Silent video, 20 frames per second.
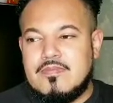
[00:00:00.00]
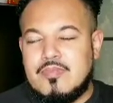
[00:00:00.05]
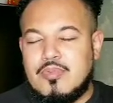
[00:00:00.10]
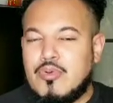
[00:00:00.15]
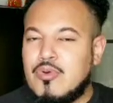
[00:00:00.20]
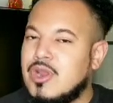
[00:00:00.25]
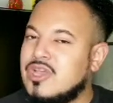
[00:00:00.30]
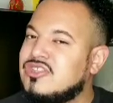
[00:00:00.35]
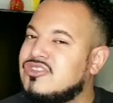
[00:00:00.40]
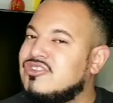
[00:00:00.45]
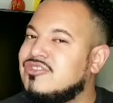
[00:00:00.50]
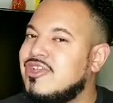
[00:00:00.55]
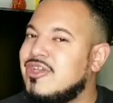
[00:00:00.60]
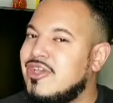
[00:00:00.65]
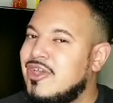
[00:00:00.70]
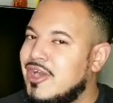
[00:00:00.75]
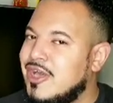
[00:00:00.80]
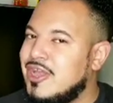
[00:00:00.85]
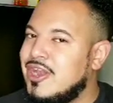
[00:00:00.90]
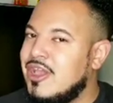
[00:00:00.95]
pressed the
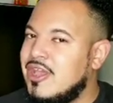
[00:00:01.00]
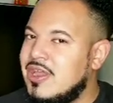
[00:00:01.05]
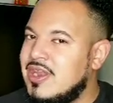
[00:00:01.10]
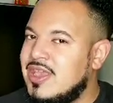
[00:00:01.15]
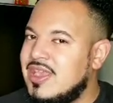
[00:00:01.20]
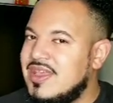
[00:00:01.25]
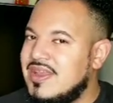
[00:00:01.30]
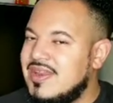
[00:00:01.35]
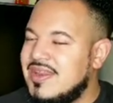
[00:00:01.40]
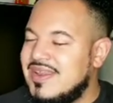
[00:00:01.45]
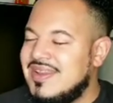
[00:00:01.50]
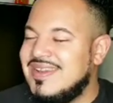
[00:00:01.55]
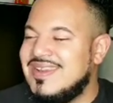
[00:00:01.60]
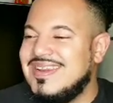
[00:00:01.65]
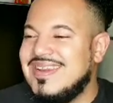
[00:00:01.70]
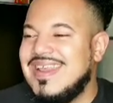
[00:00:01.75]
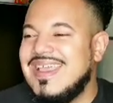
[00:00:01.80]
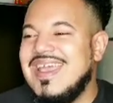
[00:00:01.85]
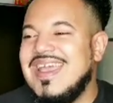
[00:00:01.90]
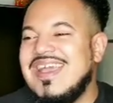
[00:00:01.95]
gun on it
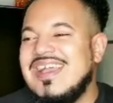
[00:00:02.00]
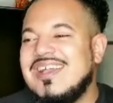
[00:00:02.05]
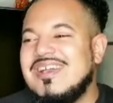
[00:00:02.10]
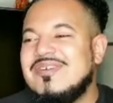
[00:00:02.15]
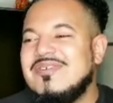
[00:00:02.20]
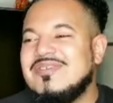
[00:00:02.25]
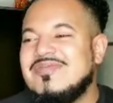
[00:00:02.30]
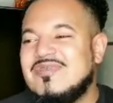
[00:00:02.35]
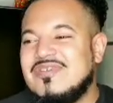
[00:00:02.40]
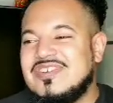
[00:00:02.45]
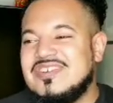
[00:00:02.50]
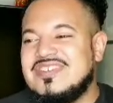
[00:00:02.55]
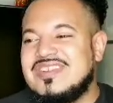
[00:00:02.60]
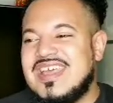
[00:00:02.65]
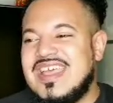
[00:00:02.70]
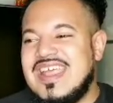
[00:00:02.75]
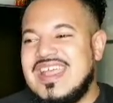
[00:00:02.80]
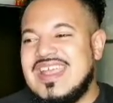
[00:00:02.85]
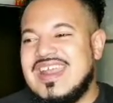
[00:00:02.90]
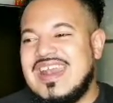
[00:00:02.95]
per
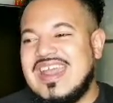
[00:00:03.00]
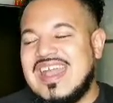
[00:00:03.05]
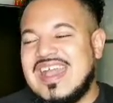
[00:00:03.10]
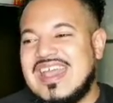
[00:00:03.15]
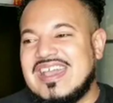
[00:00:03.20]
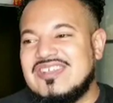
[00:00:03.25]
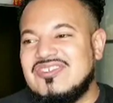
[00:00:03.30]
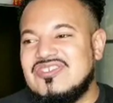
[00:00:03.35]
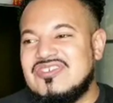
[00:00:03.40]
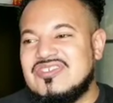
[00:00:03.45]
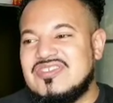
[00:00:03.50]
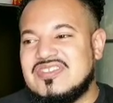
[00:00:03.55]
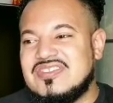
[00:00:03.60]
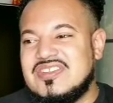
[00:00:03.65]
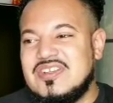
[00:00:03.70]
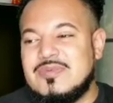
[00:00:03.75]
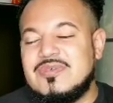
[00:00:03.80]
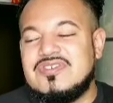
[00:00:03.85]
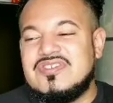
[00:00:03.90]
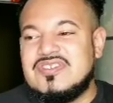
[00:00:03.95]
se.
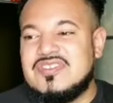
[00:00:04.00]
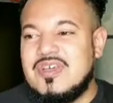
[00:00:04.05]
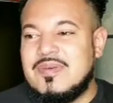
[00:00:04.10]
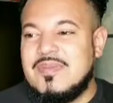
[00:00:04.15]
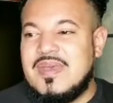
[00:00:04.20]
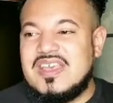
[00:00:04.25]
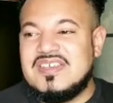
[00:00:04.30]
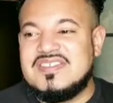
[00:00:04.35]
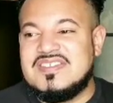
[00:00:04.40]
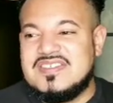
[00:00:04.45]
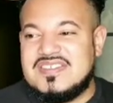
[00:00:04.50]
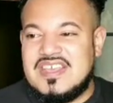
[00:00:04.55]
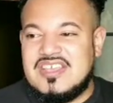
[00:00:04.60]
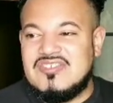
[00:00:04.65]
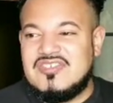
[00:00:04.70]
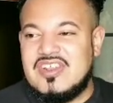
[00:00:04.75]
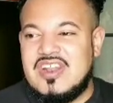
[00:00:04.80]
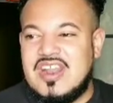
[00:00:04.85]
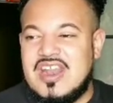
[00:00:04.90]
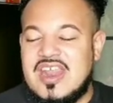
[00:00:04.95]
There was some
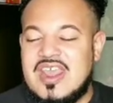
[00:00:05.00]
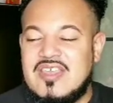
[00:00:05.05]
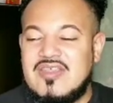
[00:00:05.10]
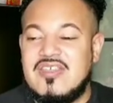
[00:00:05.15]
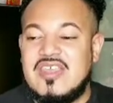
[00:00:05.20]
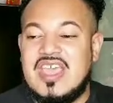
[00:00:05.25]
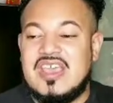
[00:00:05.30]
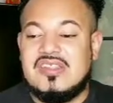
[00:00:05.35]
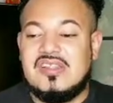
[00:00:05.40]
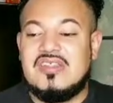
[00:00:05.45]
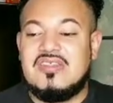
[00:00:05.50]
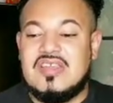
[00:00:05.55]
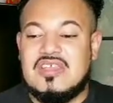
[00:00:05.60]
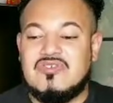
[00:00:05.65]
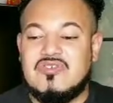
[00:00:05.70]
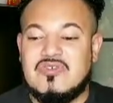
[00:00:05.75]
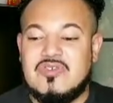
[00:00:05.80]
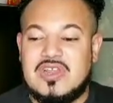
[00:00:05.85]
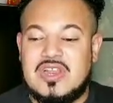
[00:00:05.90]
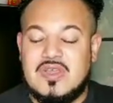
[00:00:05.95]
hesitation, and the
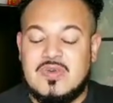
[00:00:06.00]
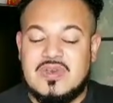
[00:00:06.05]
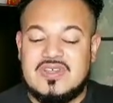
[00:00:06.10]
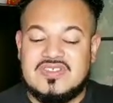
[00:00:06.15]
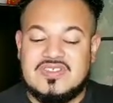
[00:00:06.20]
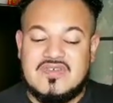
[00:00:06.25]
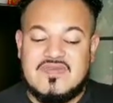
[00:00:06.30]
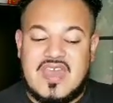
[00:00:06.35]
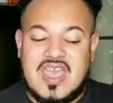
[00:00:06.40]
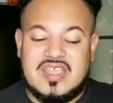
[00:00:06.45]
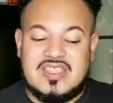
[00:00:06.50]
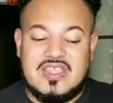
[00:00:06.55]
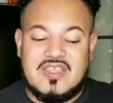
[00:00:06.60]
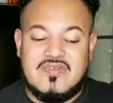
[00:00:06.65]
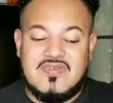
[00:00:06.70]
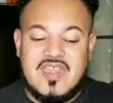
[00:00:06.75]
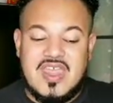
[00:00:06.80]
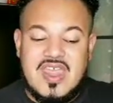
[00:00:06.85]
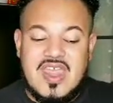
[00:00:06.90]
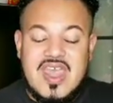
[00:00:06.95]
hesitation really was the fact
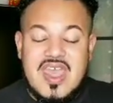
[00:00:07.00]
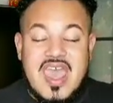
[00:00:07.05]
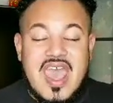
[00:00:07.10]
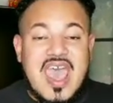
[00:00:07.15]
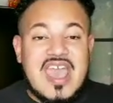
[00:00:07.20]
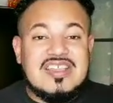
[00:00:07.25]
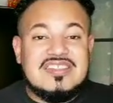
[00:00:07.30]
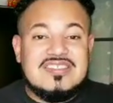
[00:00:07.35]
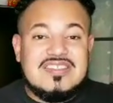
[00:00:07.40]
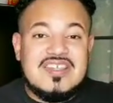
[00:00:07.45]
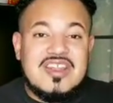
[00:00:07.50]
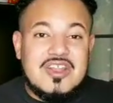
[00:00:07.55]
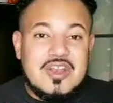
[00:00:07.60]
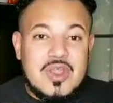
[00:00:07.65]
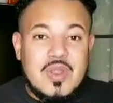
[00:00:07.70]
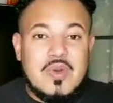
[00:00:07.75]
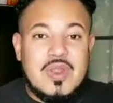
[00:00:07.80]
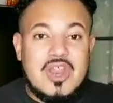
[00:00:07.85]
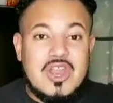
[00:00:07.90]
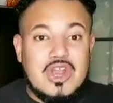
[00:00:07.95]
of I didn't
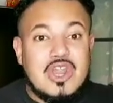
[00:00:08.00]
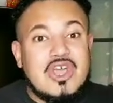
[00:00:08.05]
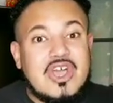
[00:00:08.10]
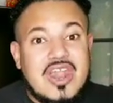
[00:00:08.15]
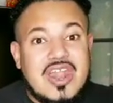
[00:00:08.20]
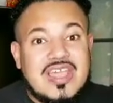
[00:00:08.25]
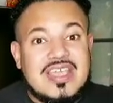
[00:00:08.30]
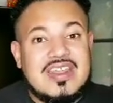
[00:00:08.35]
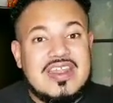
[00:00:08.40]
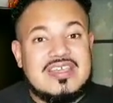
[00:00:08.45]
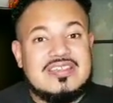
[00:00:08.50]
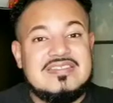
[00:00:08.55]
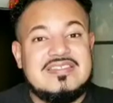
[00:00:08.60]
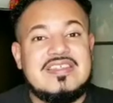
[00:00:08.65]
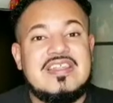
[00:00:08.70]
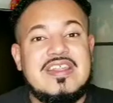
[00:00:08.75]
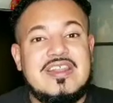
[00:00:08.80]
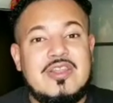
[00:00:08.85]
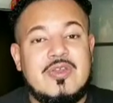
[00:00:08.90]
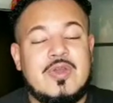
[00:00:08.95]
know what it looked like and I
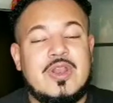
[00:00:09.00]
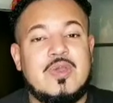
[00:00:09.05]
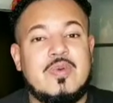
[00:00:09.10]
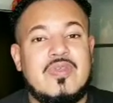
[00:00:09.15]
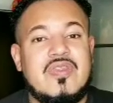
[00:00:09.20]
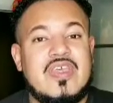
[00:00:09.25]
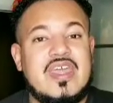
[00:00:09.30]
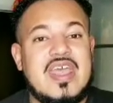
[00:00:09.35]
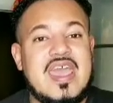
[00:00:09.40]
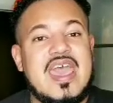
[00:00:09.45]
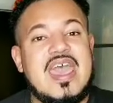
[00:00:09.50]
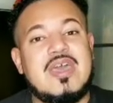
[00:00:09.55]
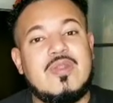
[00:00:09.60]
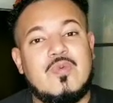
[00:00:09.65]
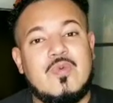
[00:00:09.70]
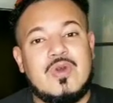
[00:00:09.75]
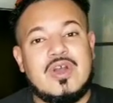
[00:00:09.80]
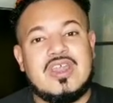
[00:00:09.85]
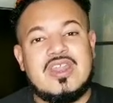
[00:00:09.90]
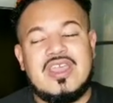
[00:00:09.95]
didn't know anyone that
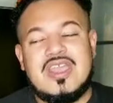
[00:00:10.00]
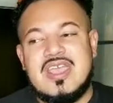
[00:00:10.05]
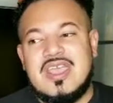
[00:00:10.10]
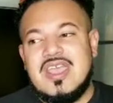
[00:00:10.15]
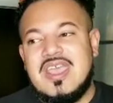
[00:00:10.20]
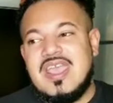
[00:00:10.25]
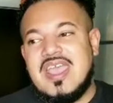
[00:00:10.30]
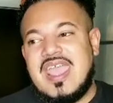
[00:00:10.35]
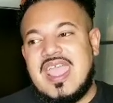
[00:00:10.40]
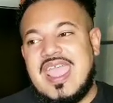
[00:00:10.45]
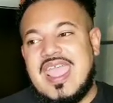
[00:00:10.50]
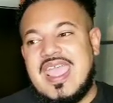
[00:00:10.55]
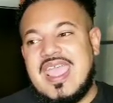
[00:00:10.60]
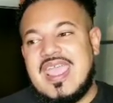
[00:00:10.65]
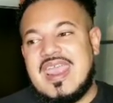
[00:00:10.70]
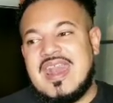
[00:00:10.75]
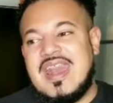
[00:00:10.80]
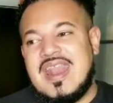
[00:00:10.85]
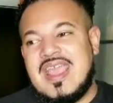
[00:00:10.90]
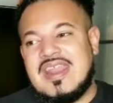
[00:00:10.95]
had one,
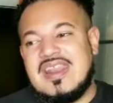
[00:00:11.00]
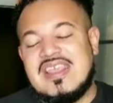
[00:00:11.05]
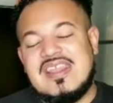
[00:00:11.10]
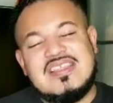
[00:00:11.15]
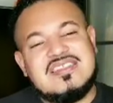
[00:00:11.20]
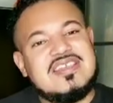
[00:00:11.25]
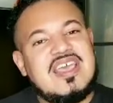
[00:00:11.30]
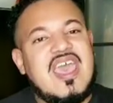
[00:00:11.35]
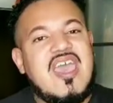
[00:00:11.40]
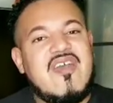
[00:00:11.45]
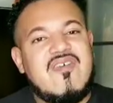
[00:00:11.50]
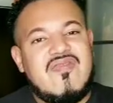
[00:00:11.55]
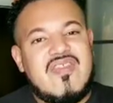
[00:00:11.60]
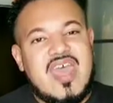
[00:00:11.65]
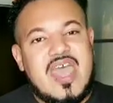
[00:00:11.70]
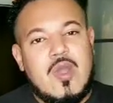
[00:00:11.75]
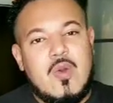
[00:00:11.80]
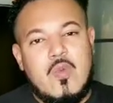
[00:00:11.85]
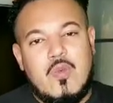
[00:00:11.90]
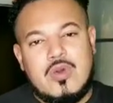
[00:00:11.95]
and I needed to have
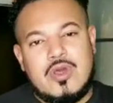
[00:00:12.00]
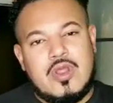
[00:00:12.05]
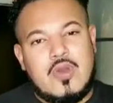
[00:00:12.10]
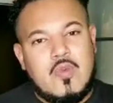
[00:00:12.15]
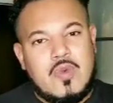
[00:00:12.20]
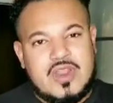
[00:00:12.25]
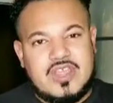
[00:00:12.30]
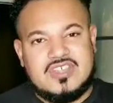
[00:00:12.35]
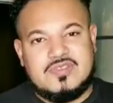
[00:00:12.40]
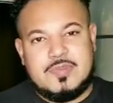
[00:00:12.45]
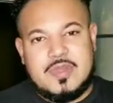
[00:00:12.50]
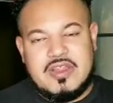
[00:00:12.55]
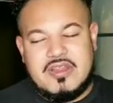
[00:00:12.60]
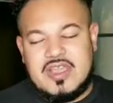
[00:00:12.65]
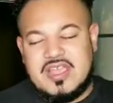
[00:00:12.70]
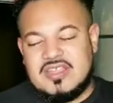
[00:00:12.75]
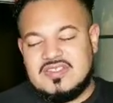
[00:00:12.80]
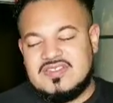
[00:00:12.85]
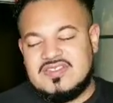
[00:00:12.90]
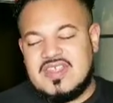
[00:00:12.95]
that one-on-one
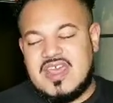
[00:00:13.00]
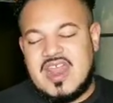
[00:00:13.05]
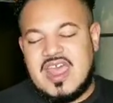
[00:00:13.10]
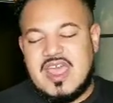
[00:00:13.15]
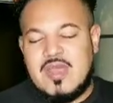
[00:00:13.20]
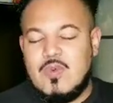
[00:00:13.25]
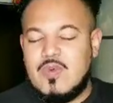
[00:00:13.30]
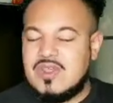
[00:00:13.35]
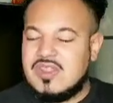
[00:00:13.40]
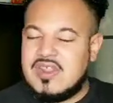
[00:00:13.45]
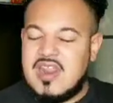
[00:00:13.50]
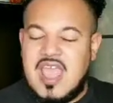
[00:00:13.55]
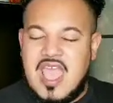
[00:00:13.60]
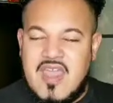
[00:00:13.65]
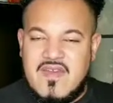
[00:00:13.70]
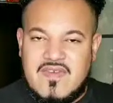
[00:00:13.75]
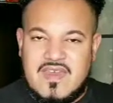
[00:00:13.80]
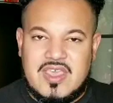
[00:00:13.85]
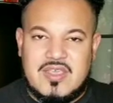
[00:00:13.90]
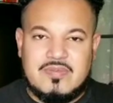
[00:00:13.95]
experience that I wasn't
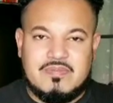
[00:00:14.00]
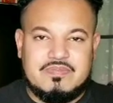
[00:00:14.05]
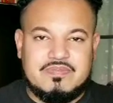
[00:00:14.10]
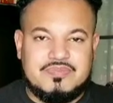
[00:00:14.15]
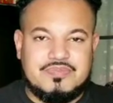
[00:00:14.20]
having